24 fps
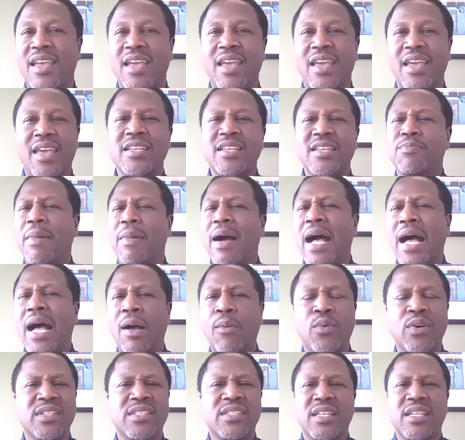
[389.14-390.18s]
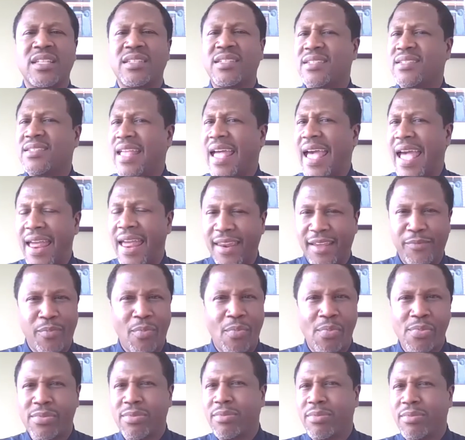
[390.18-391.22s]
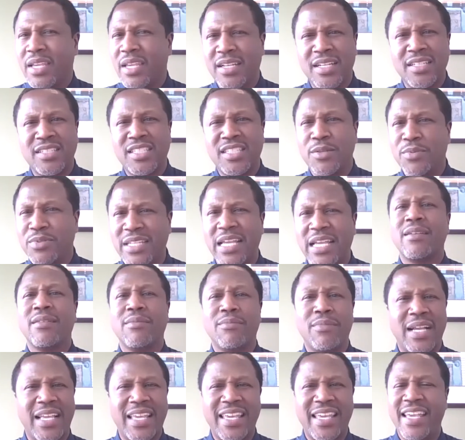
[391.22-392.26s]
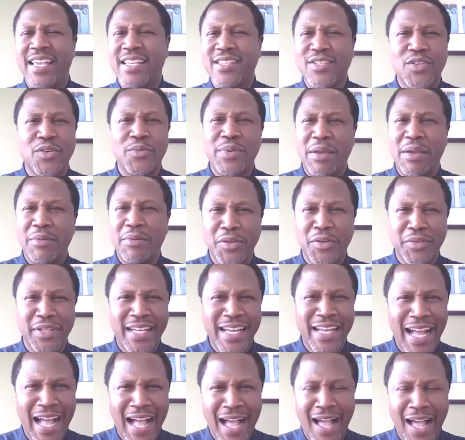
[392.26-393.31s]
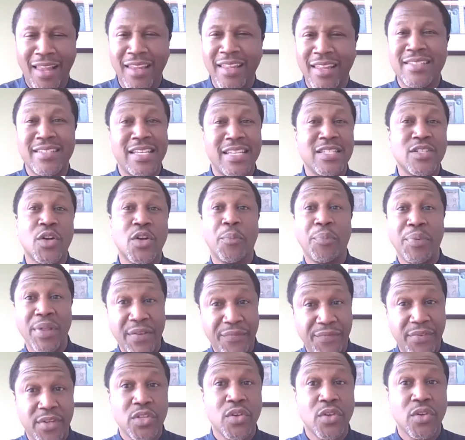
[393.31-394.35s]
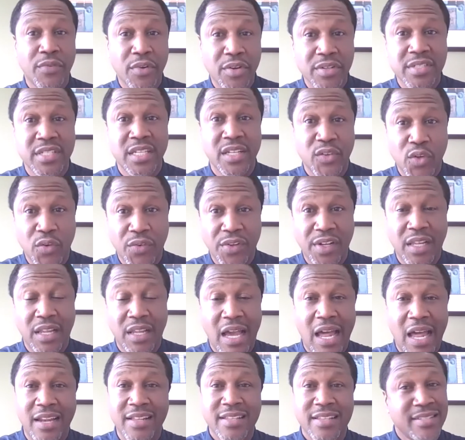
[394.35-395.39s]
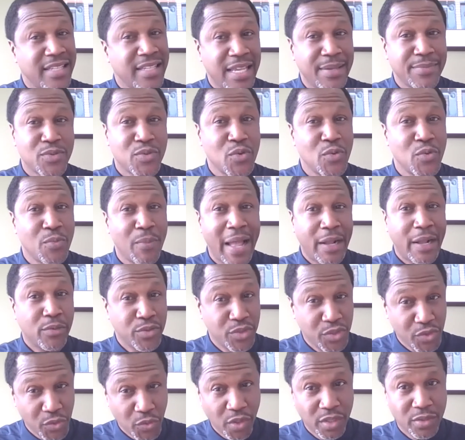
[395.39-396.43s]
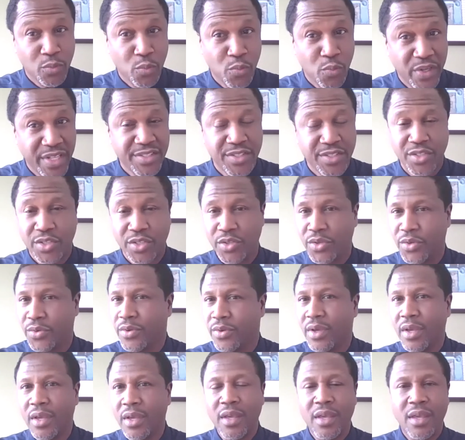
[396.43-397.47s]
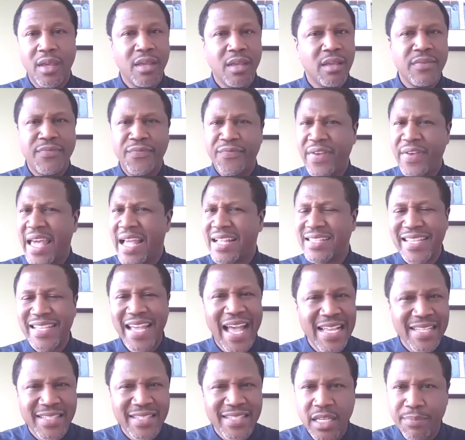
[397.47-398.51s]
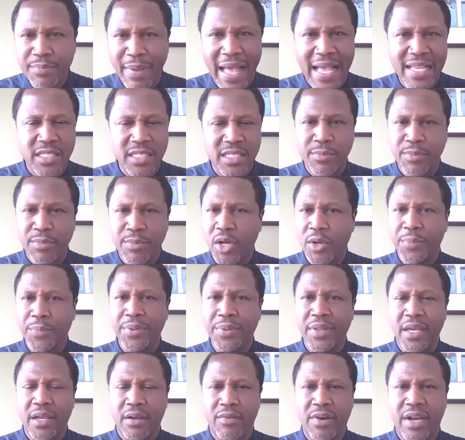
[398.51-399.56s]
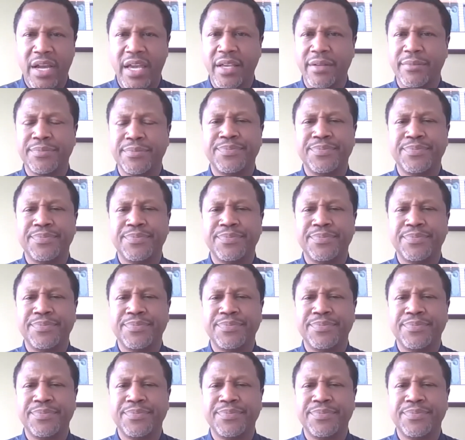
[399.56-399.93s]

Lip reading: his mom was ecstatic because she was like, my kid's going to be able to go to college. He's going to play for the University of North Carolina, same school Michael Jordan went to. Fantastic basketball player, right?